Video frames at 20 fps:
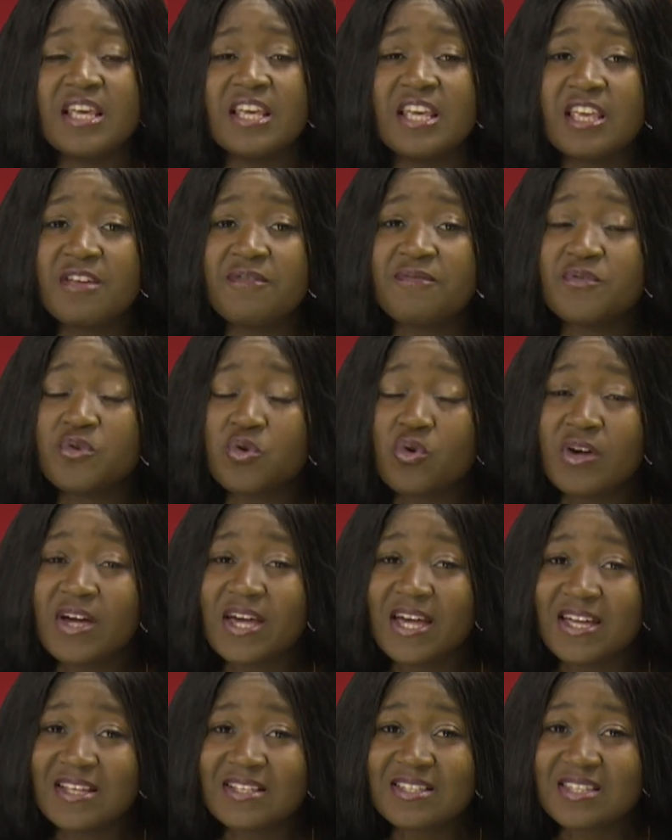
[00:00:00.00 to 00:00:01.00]
If you
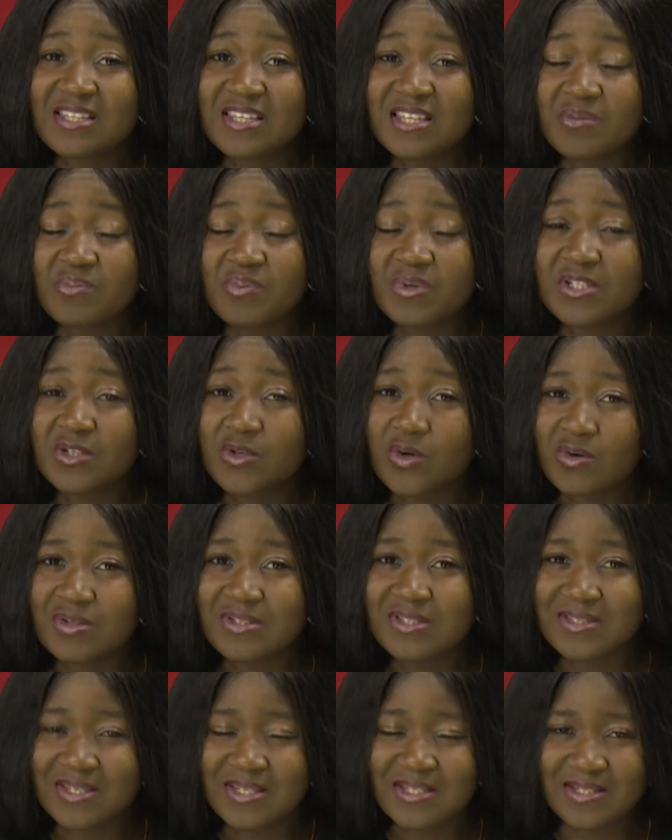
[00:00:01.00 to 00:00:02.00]
can't keep it
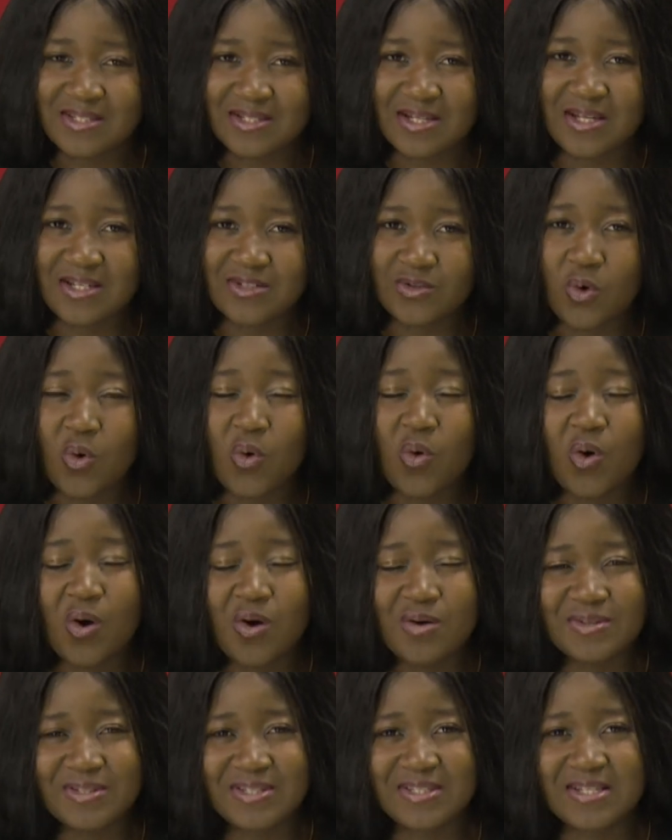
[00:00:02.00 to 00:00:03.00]
consistent or
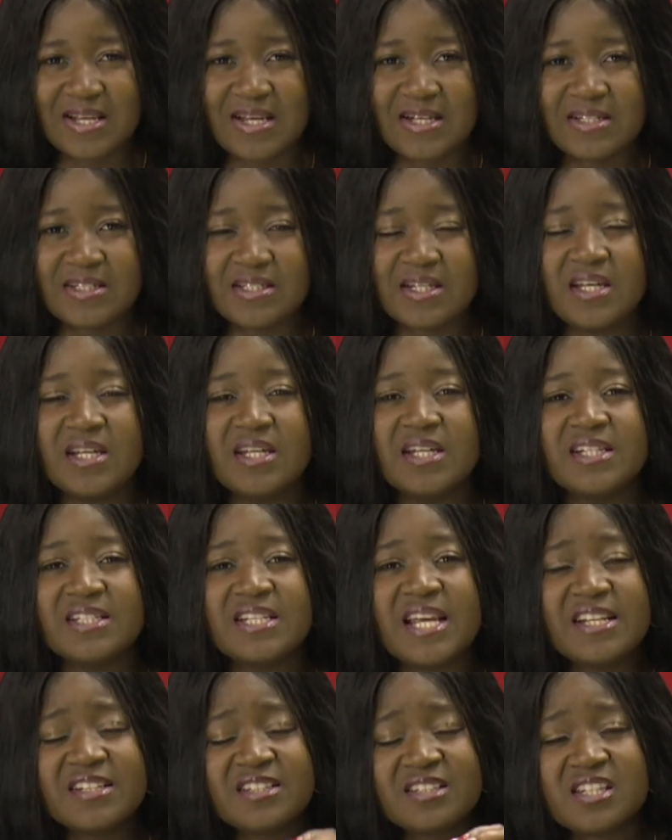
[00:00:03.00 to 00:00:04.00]
constant,
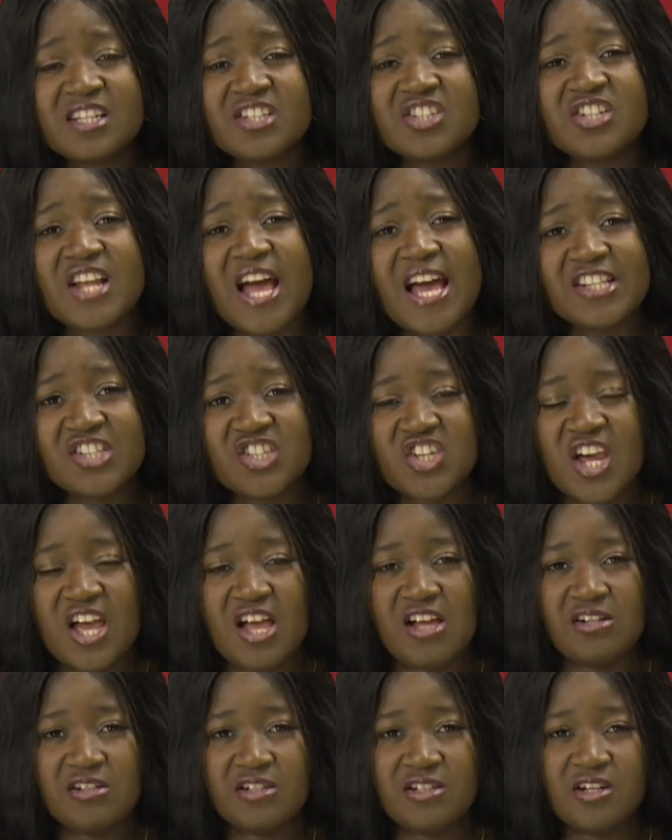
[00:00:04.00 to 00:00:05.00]
then teach that
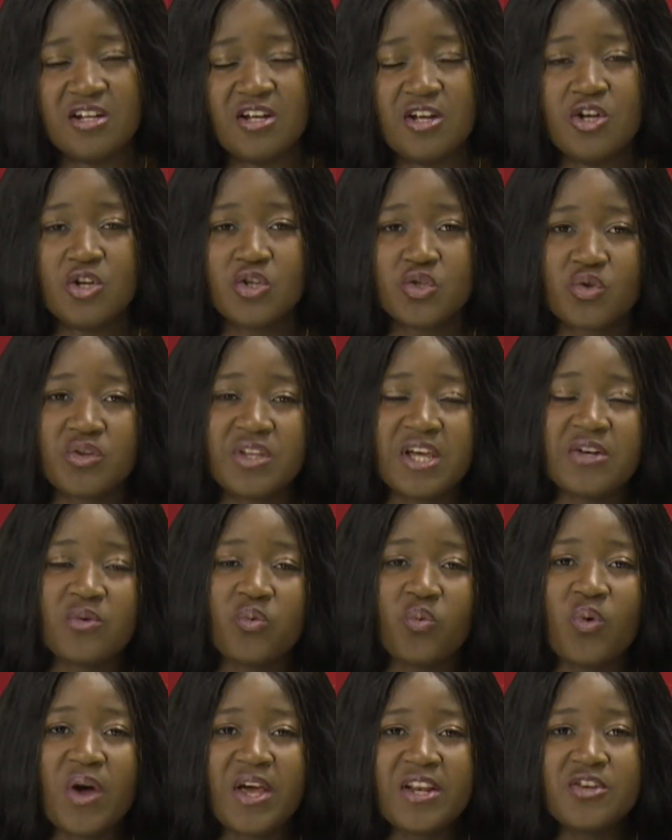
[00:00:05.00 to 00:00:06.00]
child so that
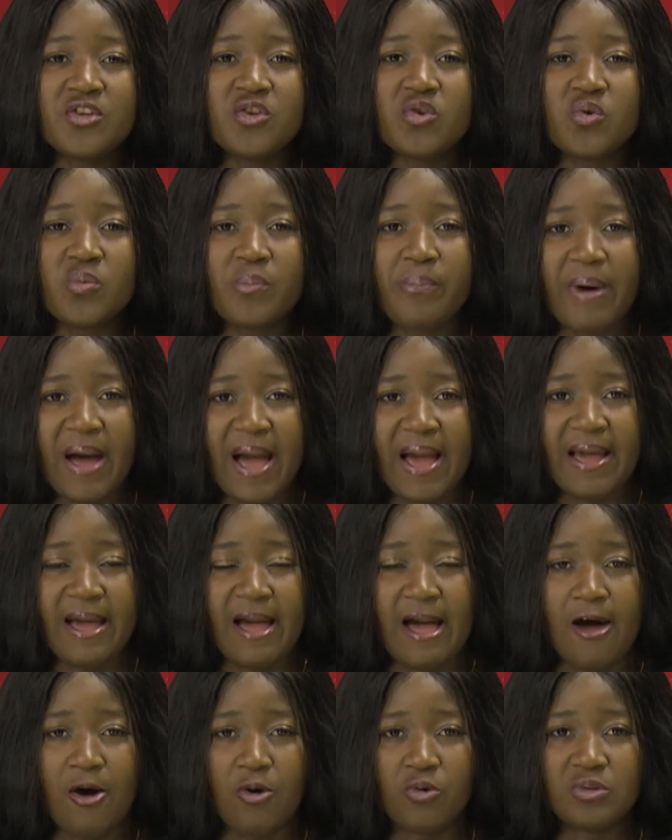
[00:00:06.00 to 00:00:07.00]
when you back
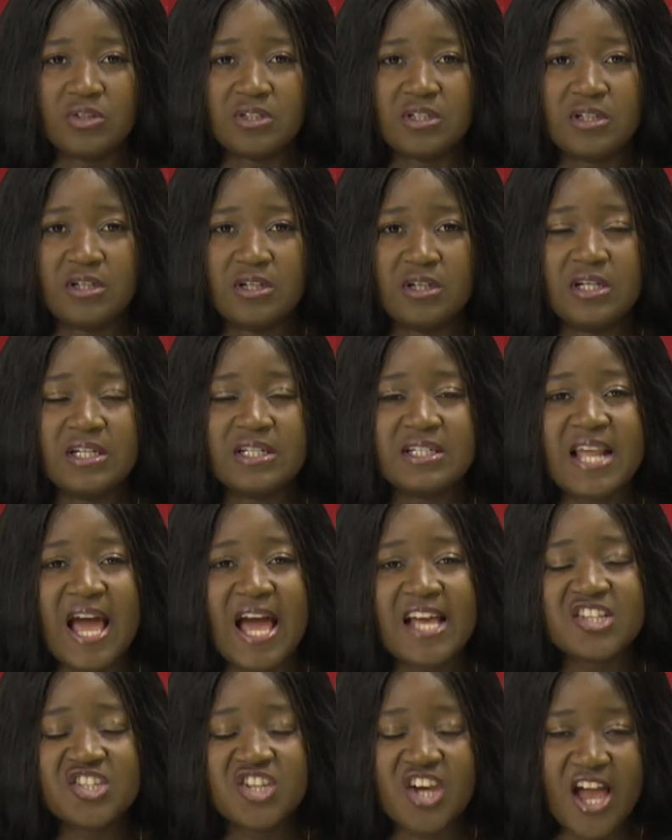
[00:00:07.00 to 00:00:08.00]
out,
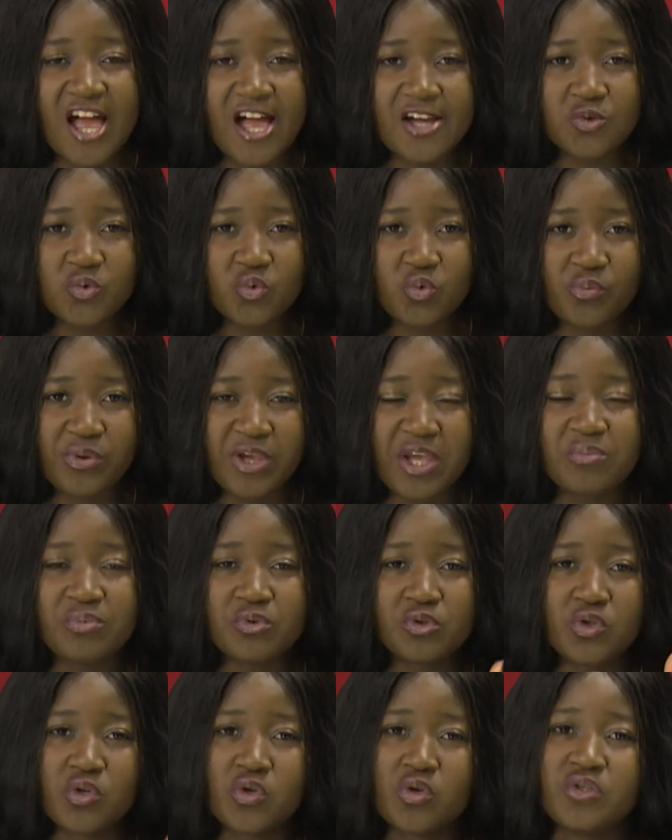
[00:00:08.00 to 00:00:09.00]
that child will be
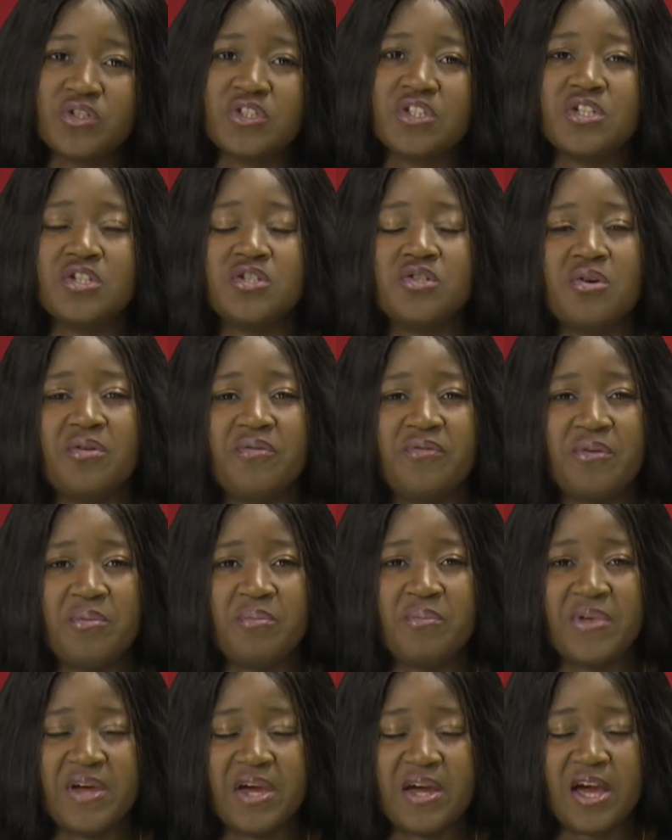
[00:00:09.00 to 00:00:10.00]
able to continue
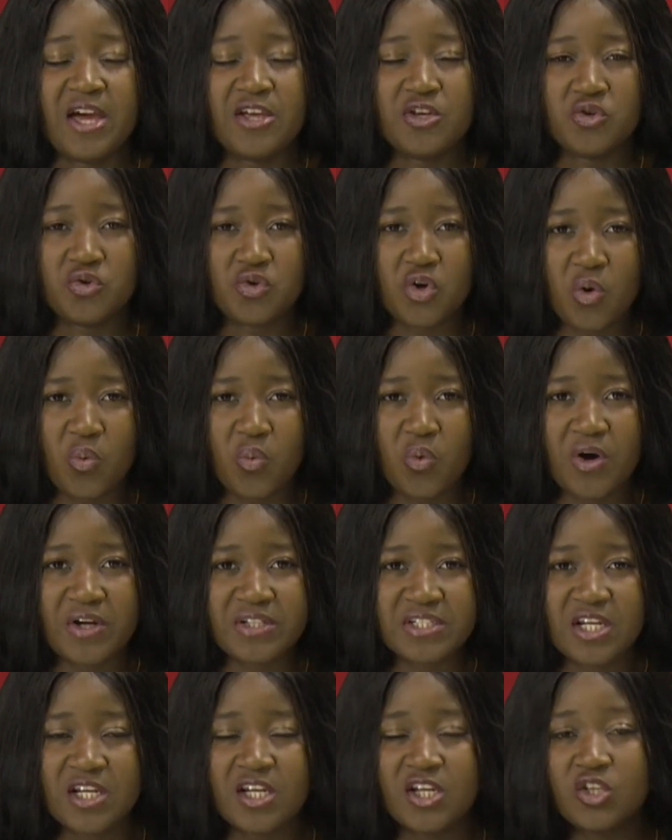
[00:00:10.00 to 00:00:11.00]
from there. And you know
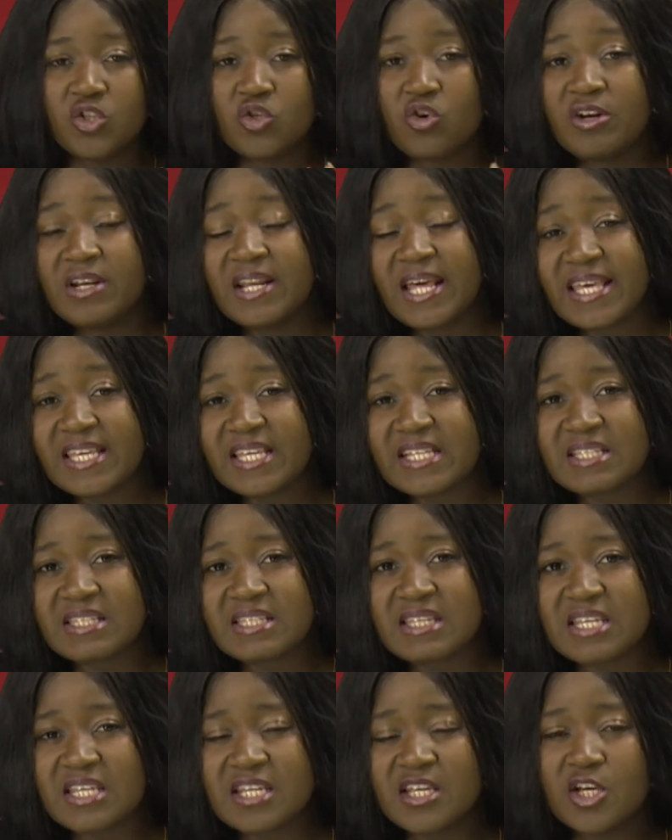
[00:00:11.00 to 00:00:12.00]
what? Your
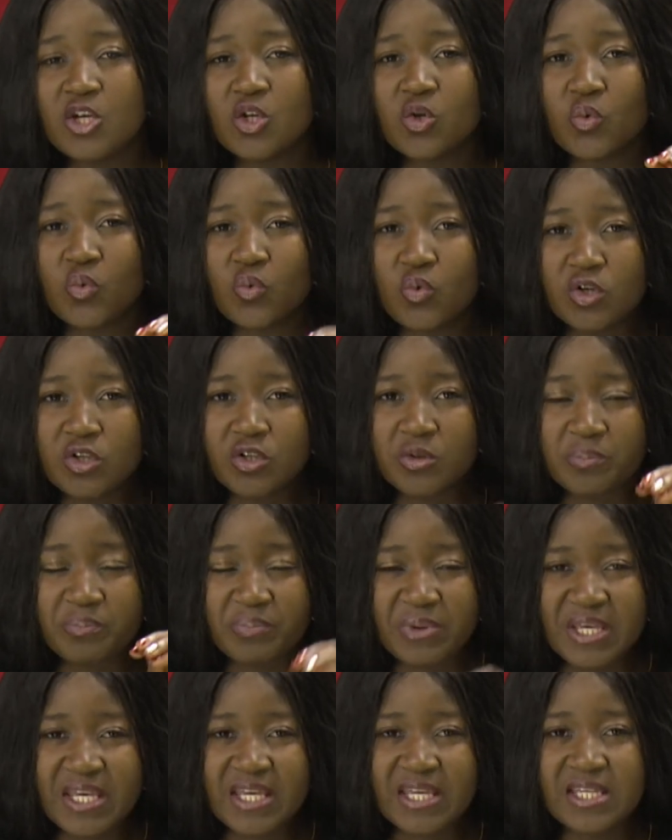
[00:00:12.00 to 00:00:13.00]
legacy will
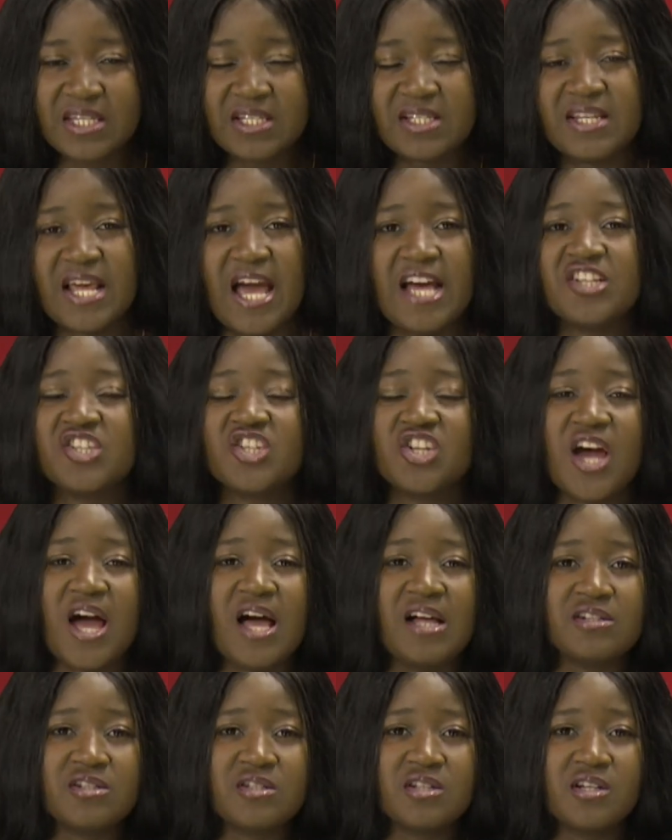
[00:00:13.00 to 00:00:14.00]
be in that
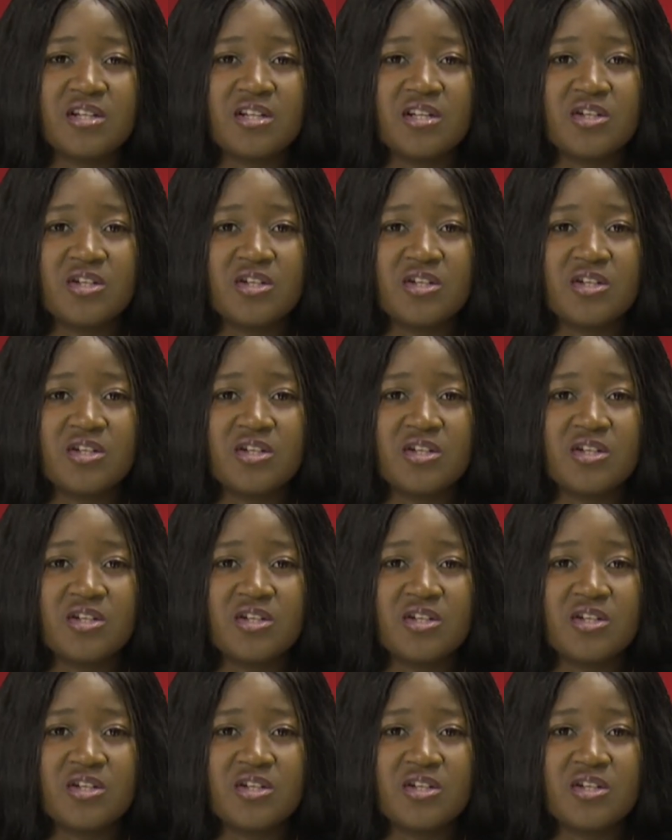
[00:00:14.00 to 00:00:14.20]
child.